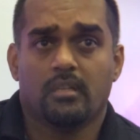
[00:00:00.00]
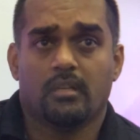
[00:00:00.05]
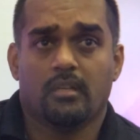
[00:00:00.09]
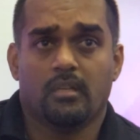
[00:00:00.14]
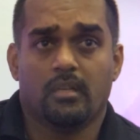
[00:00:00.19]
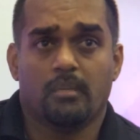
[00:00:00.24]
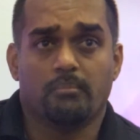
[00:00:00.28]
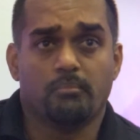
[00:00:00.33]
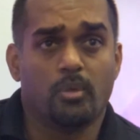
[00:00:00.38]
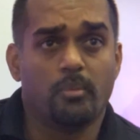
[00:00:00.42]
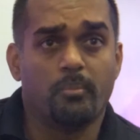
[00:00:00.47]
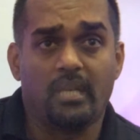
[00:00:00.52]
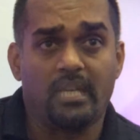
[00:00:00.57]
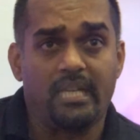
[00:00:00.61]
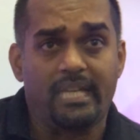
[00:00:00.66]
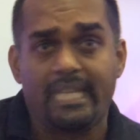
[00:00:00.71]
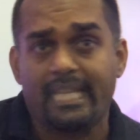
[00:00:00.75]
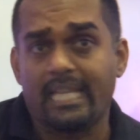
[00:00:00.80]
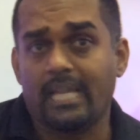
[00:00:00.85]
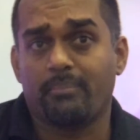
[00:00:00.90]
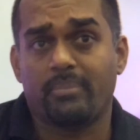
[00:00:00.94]

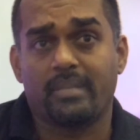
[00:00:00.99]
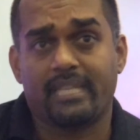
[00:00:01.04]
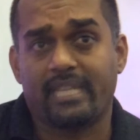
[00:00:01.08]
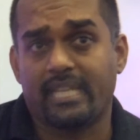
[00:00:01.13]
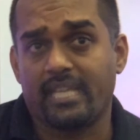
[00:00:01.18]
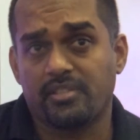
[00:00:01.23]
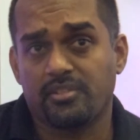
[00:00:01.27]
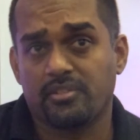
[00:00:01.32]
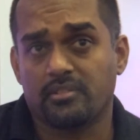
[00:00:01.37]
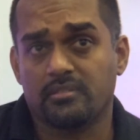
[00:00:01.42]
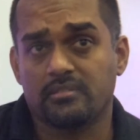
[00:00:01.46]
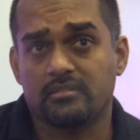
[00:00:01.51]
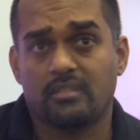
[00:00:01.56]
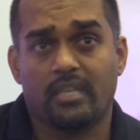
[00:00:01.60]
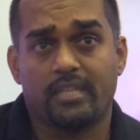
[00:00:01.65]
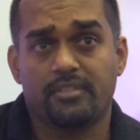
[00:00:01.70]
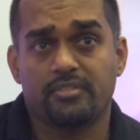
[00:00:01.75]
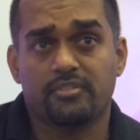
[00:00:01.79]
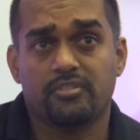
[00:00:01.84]
mobility applications like